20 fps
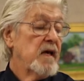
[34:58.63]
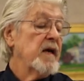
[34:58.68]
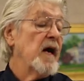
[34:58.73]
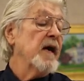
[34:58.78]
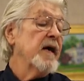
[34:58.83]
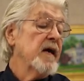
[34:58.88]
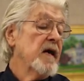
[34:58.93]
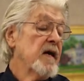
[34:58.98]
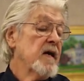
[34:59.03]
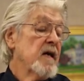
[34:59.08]

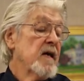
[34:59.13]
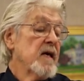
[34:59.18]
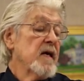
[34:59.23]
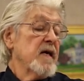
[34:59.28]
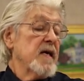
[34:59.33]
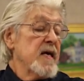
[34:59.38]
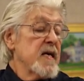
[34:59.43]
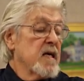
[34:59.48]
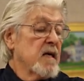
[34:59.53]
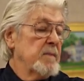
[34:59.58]
Now,
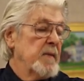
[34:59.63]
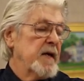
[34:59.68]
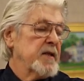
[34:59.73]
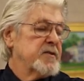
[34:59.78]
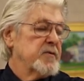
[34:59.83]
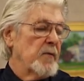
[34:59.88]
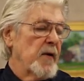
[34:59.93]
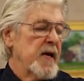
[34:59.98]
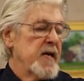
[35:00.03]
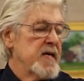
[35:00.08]
He
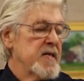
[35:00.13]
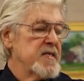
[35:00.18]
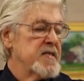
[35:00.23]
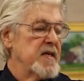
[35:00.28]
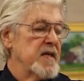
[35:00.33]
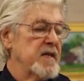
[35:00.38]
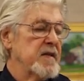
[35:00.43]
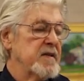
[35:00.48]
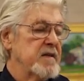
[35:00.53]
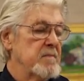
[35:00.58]
commenced
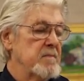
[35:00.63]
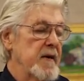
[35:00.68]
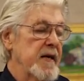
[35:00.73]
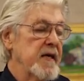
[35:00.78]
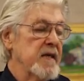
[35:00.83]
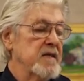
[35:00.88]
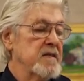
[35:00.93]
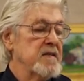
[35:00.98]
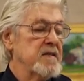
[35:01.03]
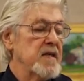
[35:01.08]
raising
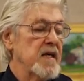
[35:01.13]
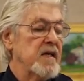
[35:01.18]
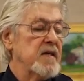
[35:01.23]
tomatoes